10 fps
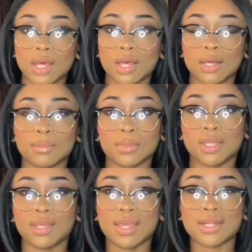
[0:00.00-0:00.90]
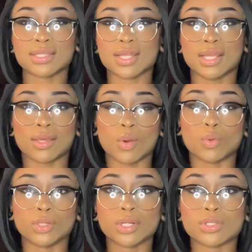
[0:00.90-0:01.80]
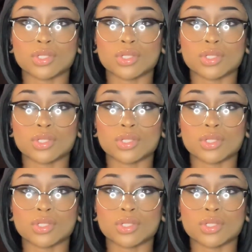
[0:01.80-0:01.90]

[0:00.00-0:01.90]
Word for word: Um, and it's gonna get colder,